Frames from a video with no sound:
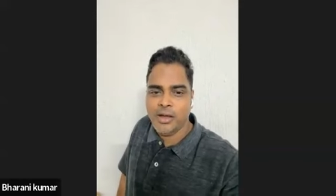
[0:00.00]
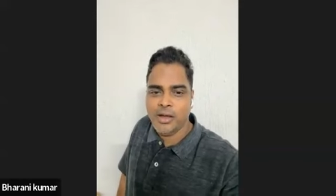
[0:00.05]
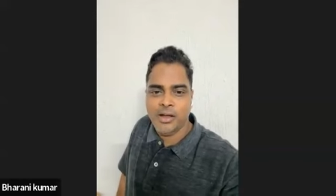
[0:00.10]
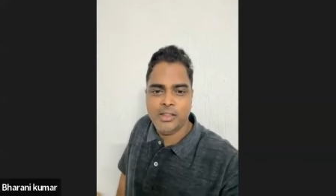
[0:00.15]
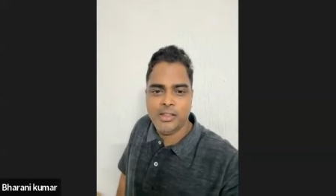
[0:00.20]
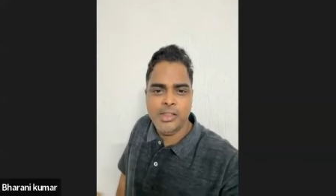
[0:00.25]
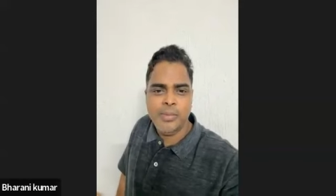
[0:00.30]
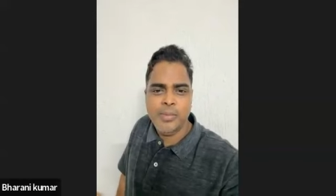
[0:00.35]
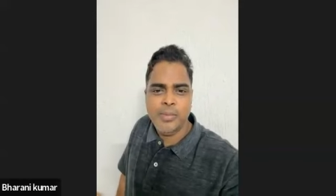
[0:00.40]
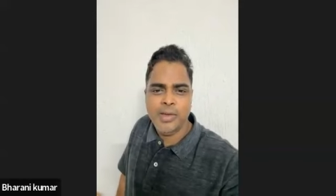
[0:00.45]

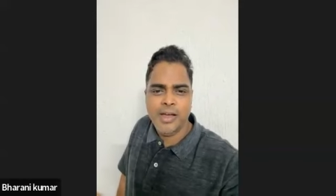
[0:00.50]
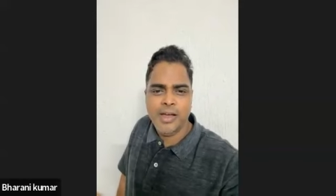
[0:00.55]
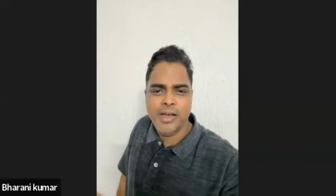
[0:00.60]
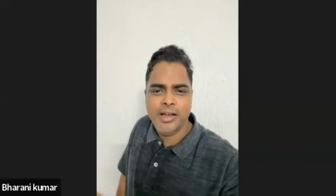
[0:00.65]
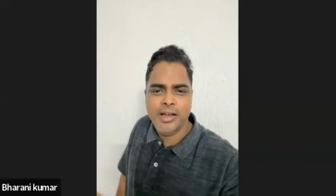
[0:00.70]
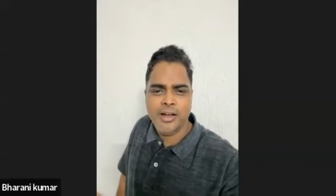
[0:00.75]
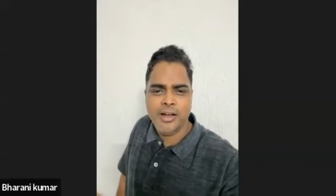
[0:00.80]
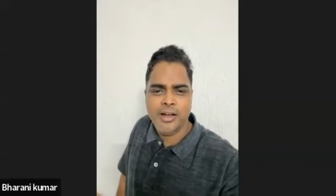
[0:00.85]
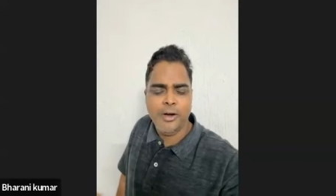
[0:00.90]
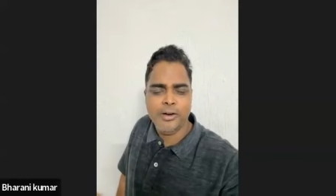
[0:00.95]
uh,
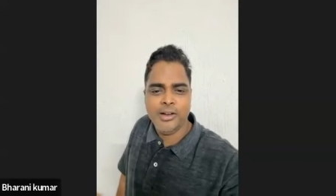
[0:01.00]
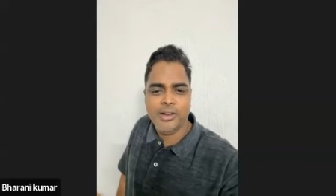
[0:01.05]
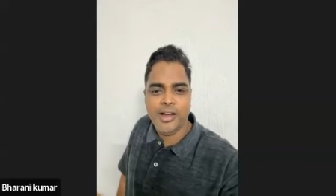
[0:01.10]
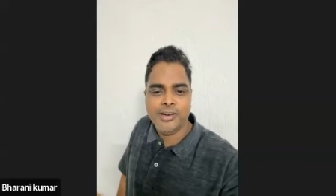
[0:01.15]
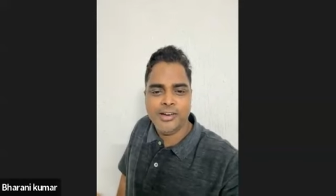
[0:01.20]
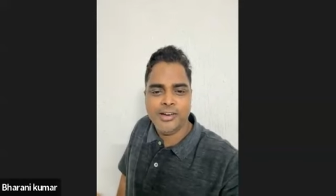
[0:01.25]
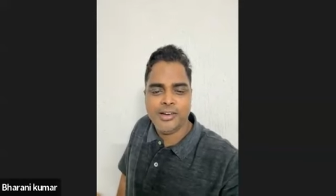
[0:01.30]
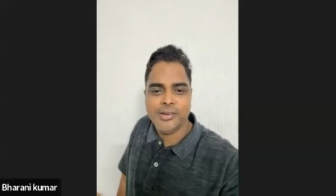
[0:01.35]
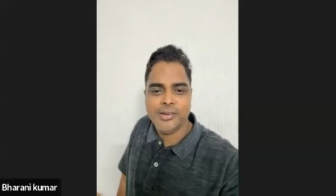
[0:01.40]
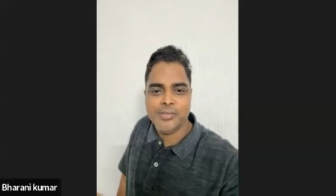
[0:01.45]
Deepika
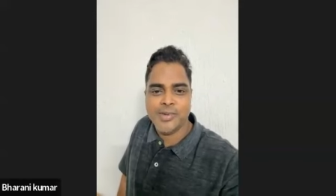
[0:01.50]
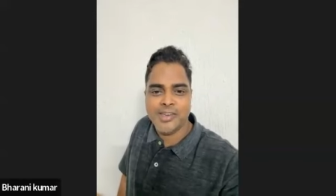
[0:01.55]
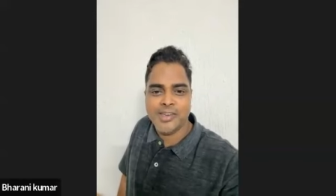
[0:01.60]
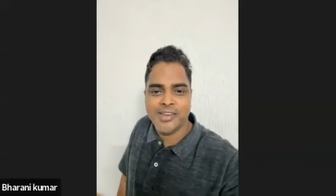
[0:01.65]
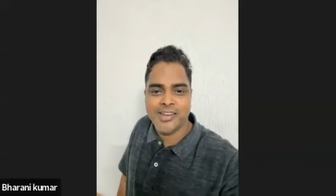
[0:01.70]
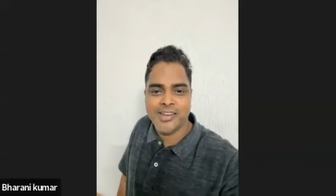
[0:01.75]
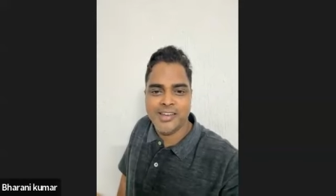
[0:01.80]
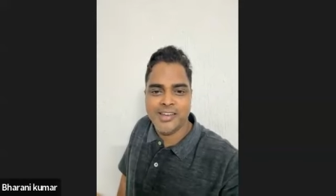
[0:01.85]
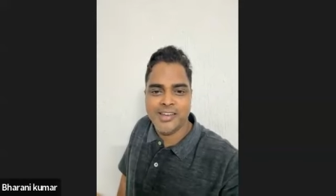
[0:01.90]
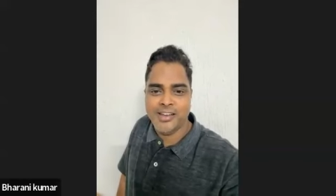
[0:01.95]
contacted me
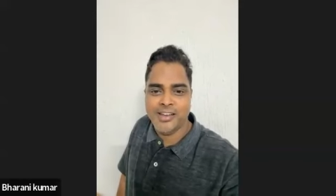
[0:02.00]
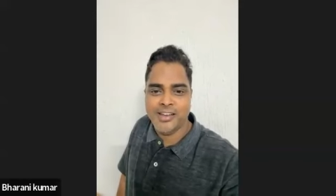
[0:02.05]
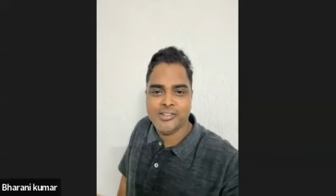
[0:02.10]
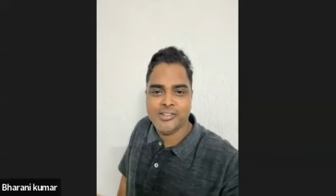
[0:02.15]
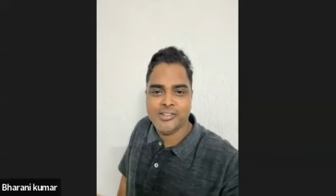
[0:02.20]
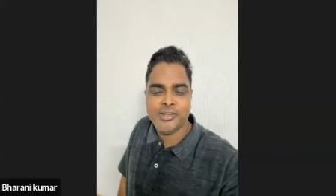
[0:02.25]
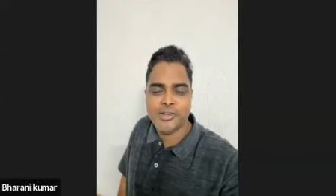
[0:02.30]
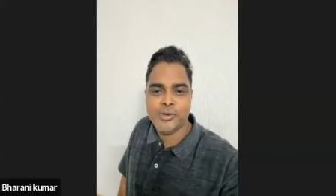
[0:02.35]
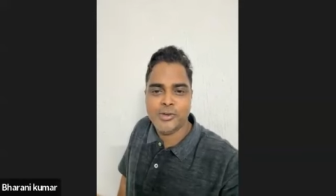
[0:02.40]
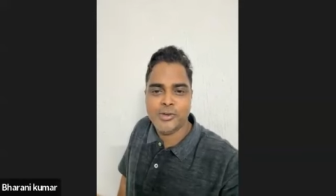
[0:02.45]

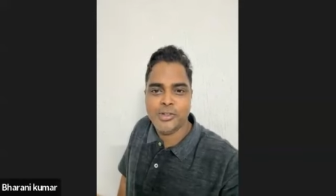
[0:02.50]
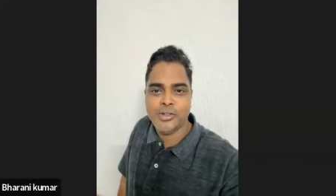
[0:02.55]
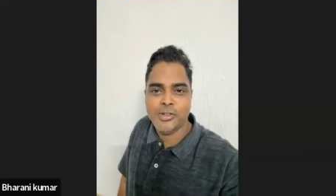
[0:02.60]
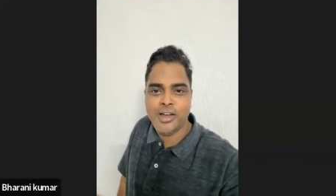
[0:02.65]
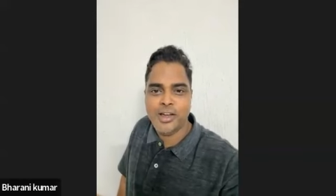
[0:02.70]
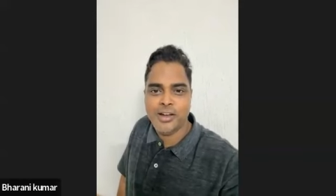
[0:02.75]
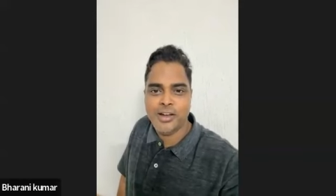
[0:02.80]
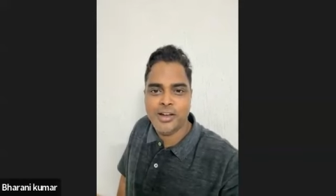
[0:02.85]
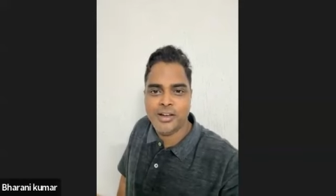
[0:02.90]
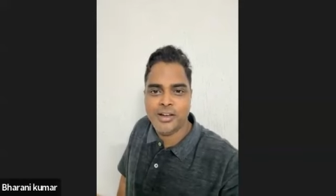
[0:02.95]
and she told
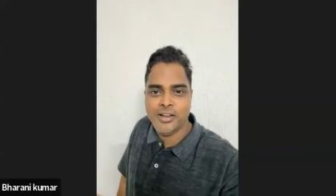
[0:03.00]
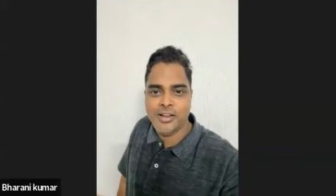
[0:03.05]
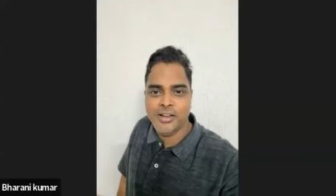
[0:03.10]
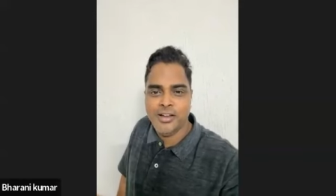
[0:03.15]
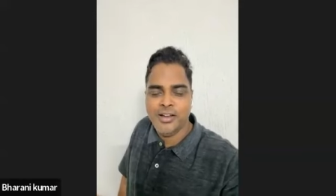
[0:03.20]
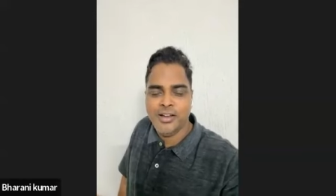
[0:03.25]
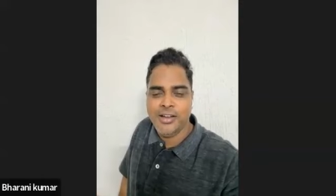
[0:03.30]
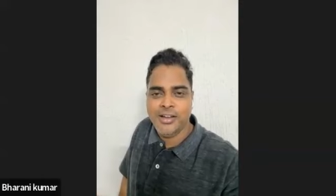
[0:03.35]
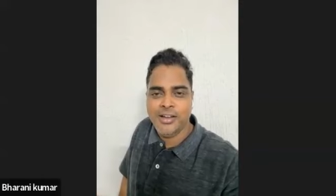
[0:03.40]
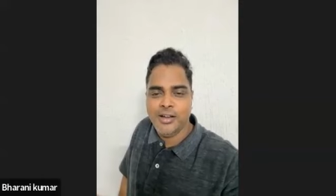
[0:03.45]
that,
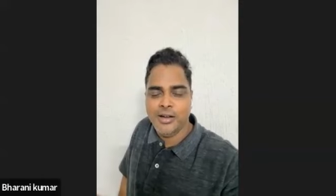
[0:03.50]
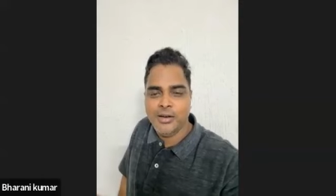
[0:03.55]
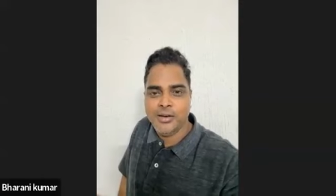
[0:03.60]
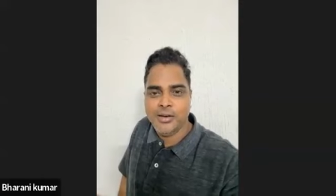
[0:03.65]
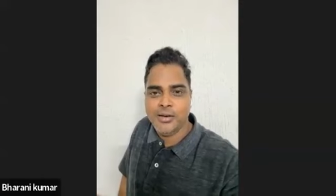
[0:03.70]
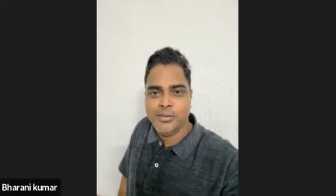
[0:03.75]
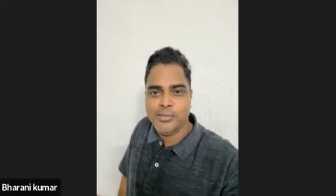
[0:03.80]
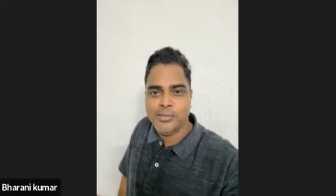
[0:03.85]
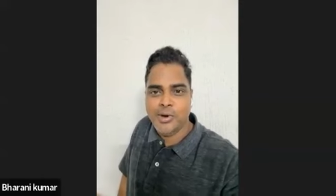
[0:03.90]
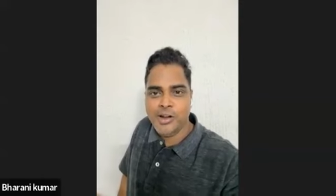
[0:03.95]

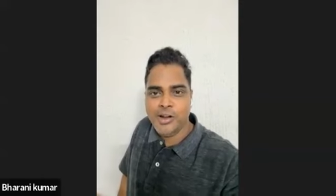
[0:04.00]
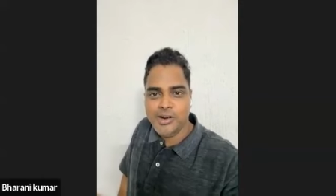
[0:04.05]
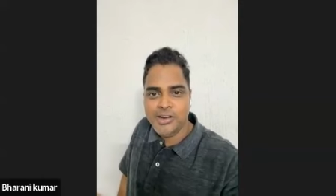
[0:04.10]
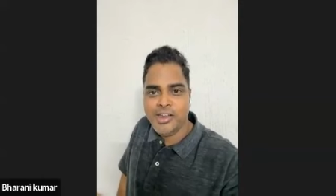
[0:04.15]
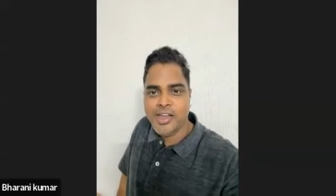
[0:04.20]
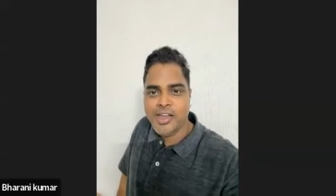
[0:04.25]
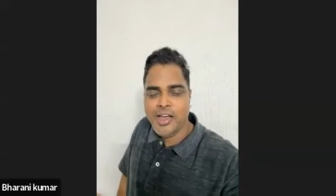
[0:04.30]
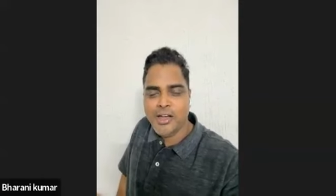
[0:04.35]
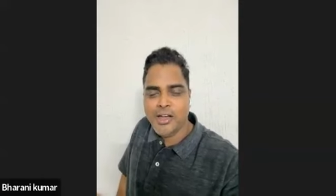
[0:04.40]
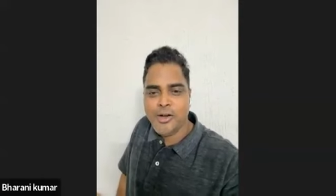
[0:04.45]

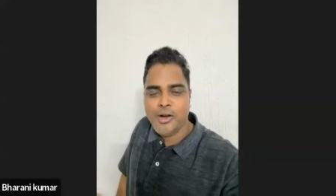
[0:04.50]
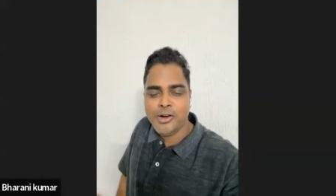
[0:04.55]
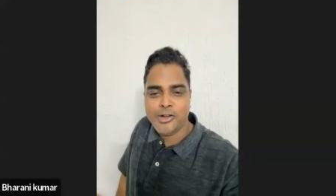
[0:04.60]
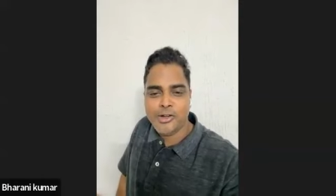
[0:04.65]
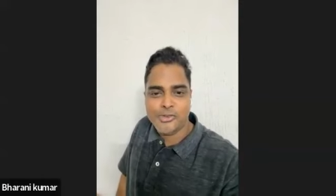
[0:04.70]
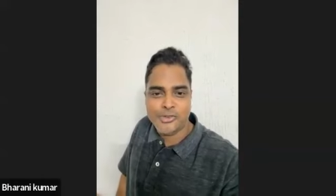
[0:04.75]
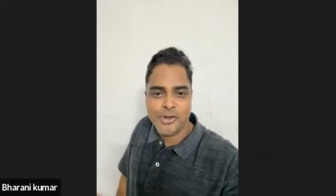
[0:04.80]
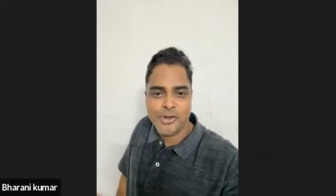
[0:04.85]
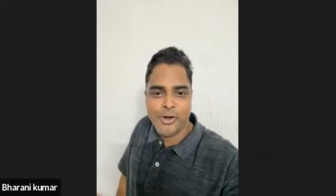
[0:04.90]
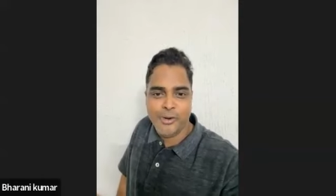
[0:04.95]
Bharani, I got
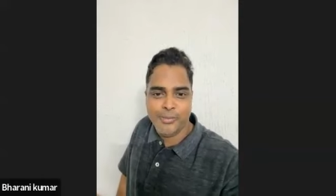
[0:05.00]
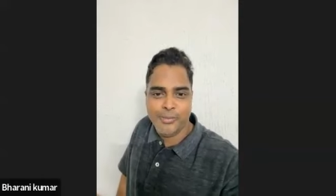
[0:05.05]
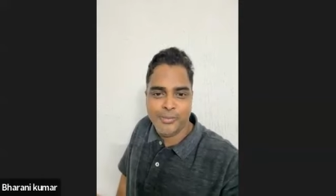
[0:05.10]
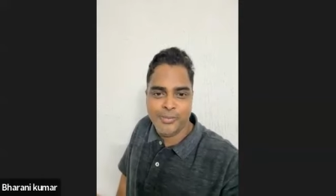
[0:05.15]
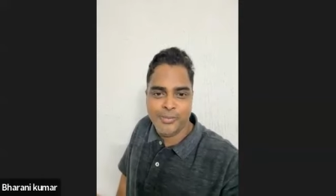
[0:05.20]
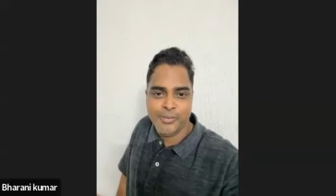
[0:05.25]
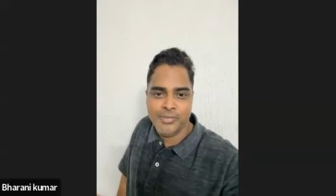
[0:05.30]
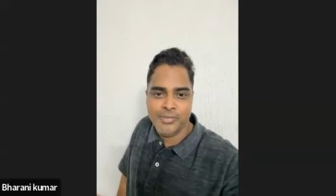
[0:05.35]
a job.